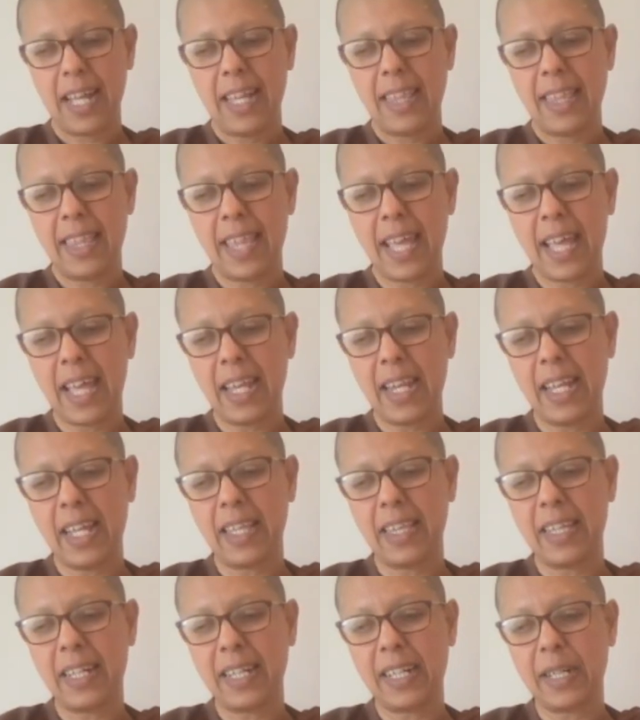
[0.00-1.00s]
then
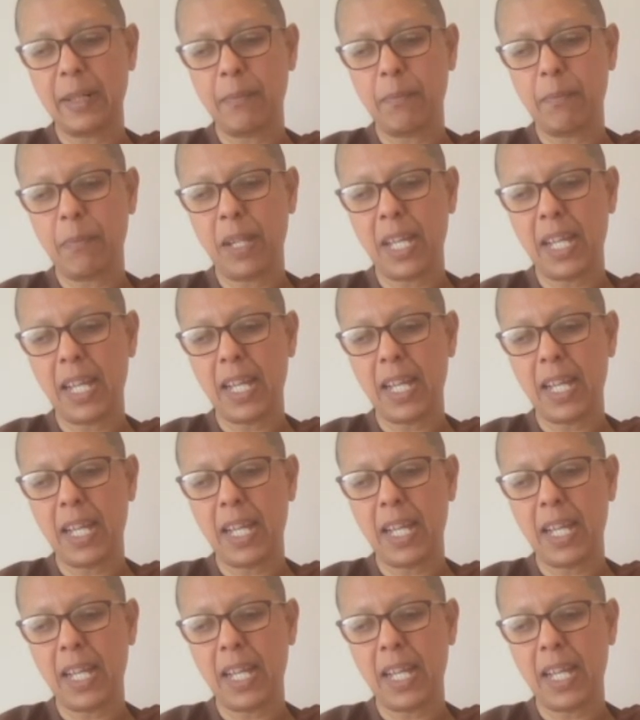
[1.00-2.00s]
in the complete
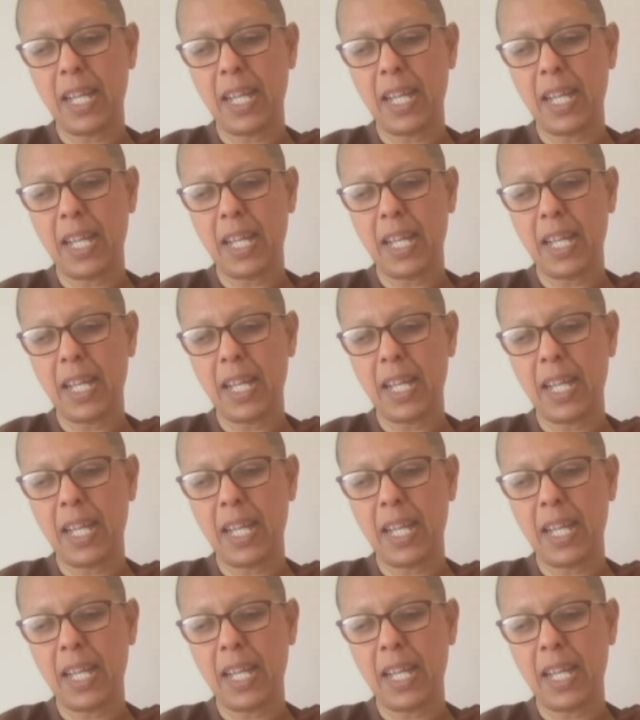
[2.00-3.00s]
absence of
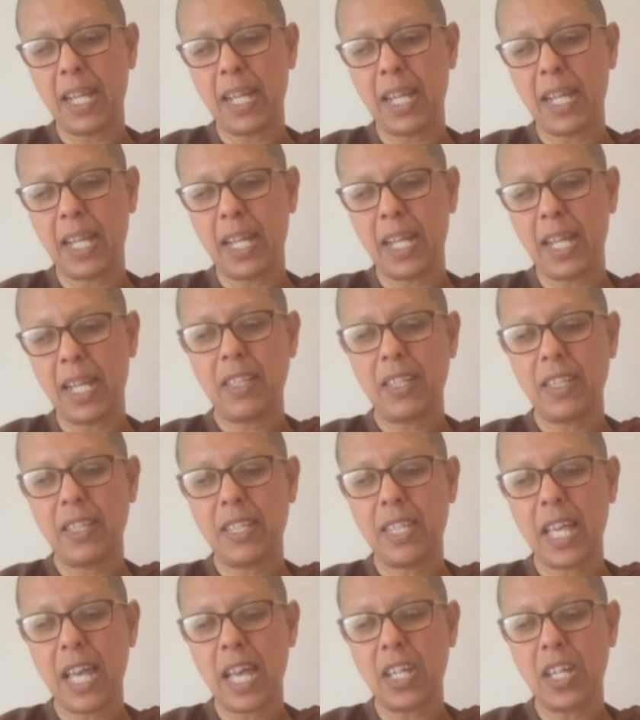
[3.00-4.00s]
feeling, with the
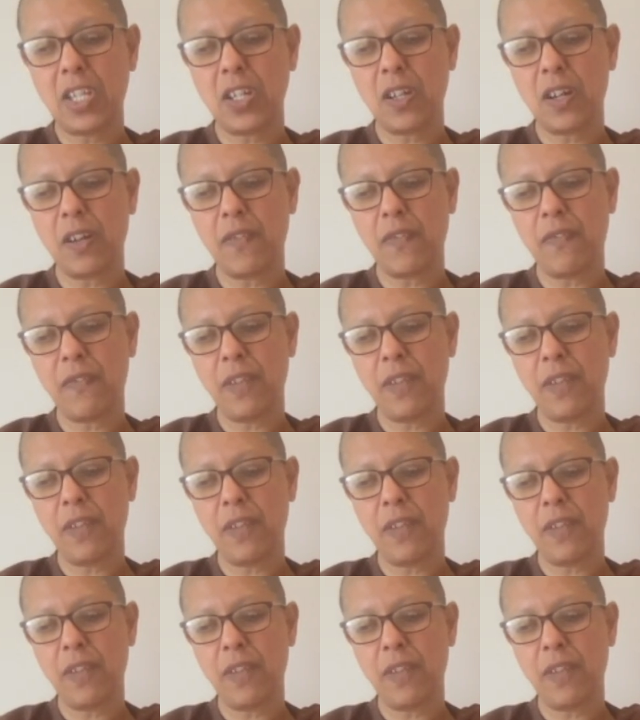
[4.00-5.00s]
cessation of
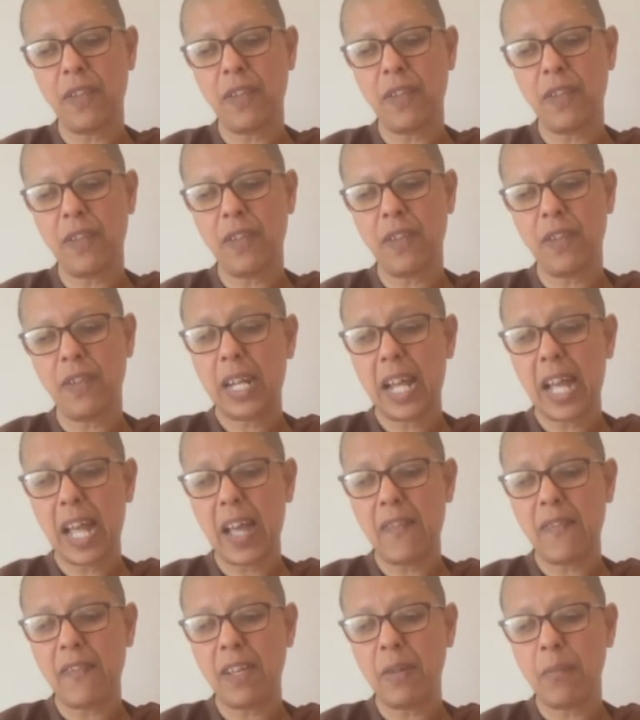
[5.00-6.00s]
feeling, would
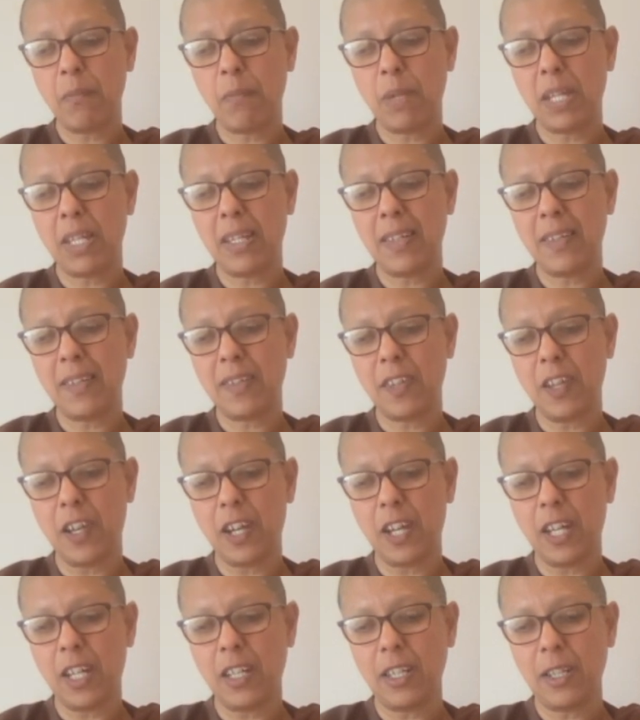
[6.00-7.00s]
craving be
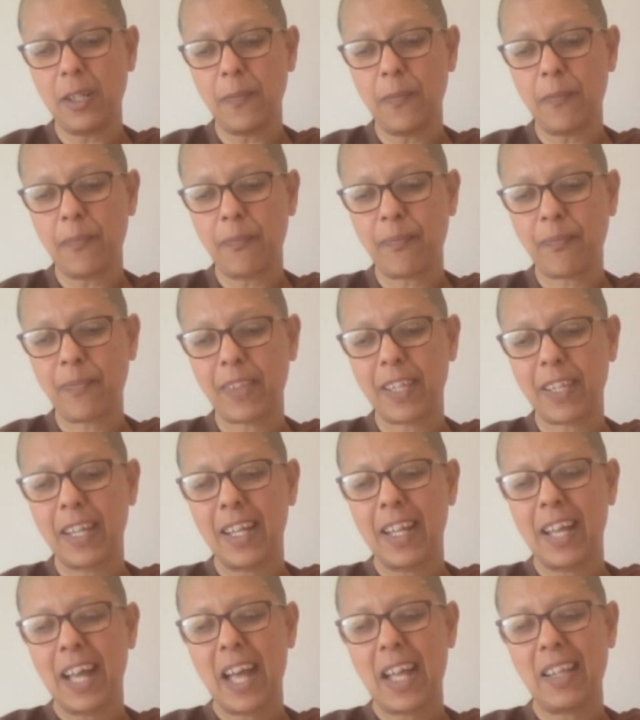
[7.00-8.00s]
discerned?
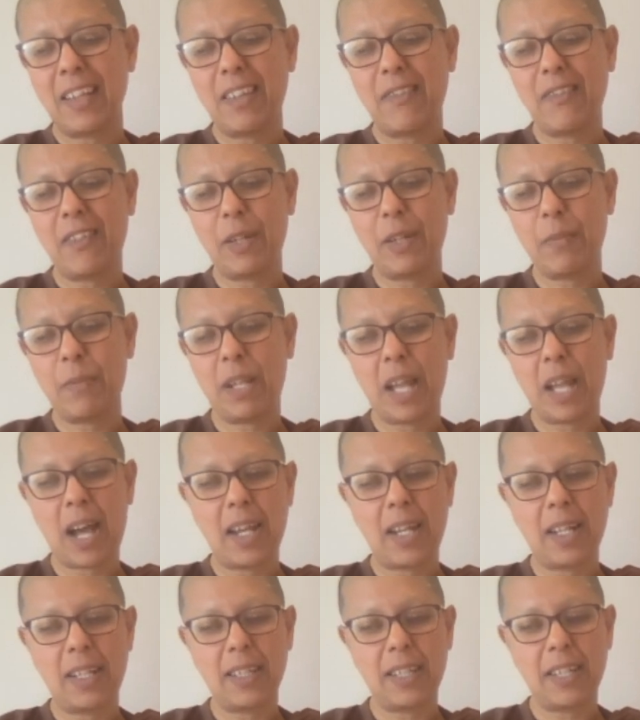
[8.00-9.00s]
And Venerable
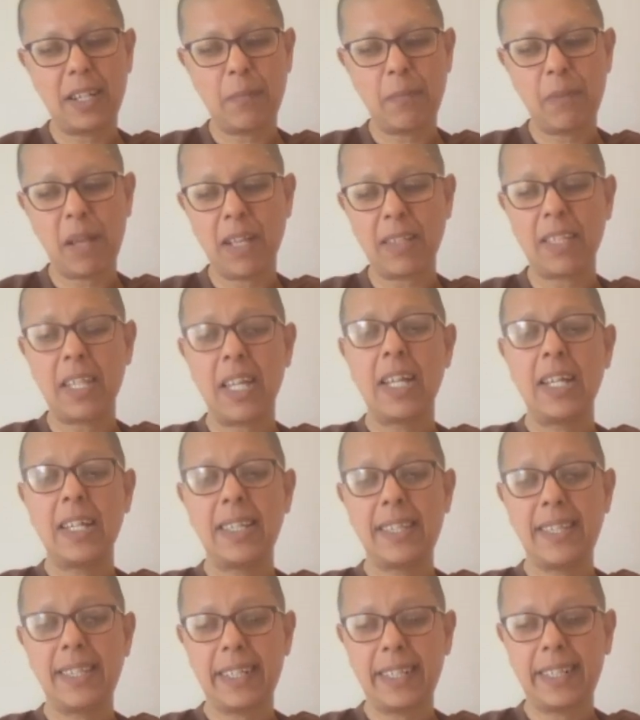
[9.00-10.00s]
Ananda replies,
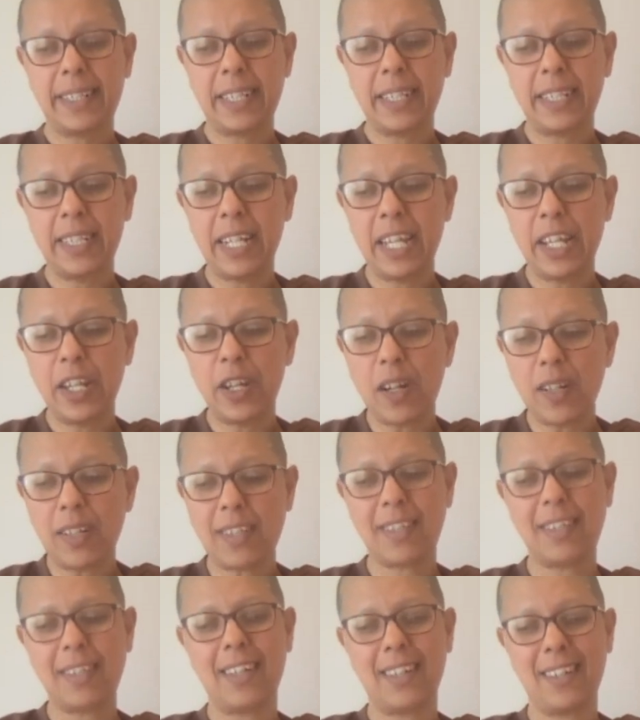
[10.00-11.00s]
certainly not,
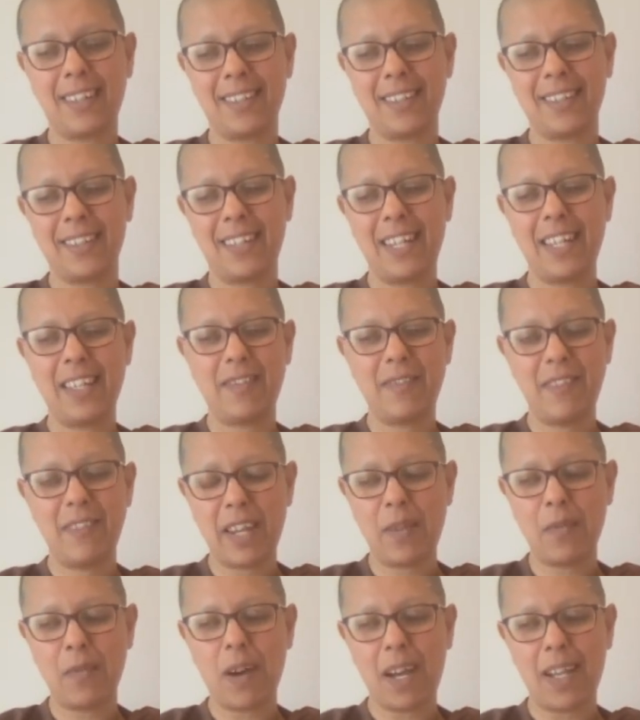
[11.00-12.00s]
sir. He's
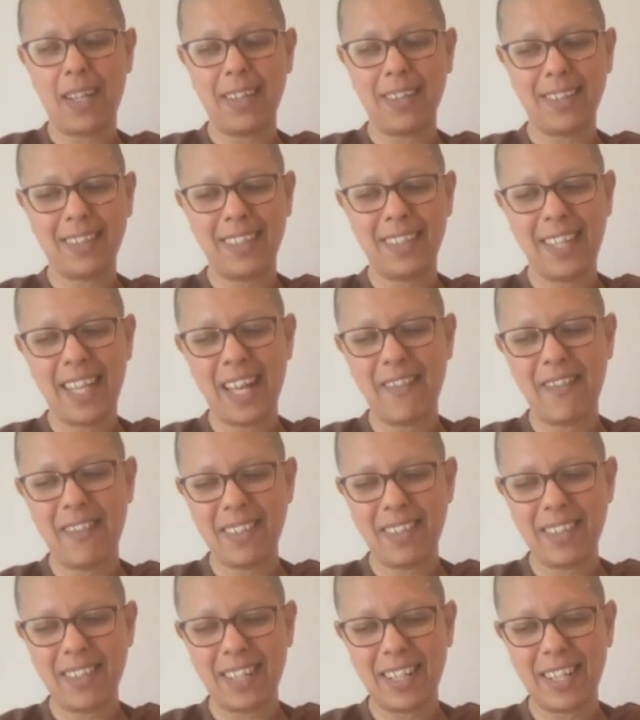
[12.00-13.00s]
very wise. Yeah,
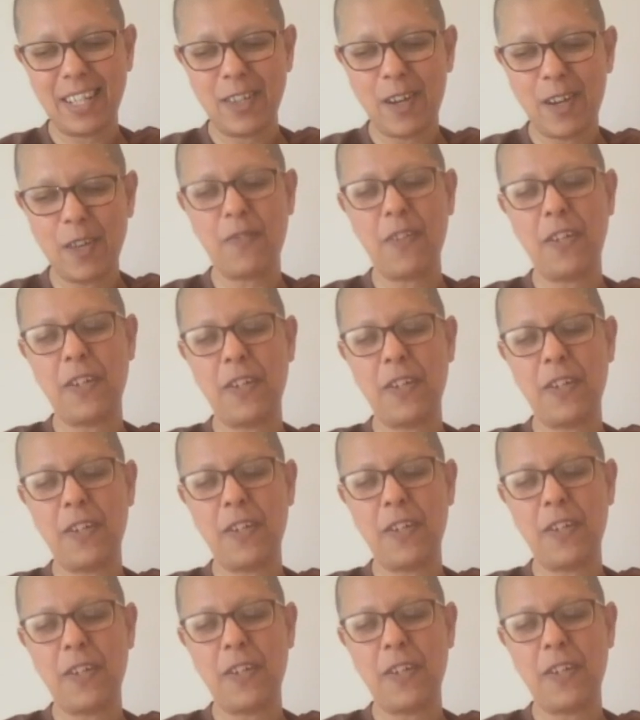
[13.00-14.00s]
certainly not,
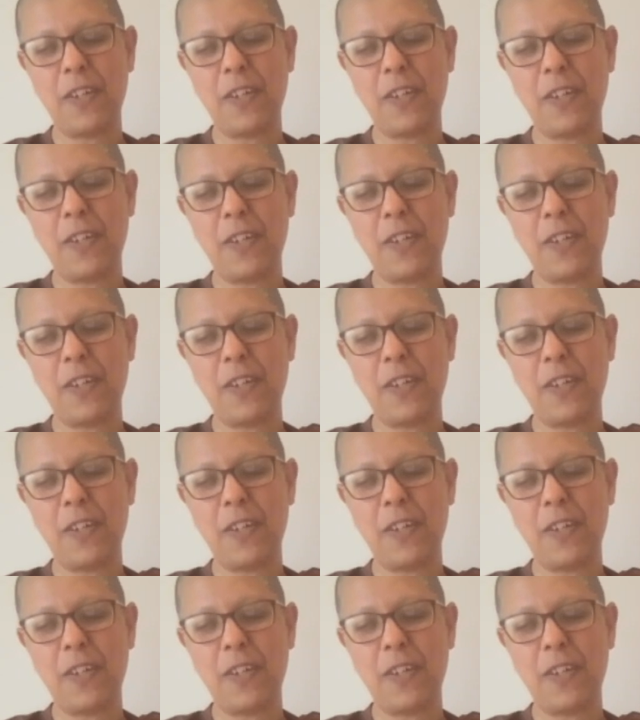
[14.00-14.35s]
Venerable sir.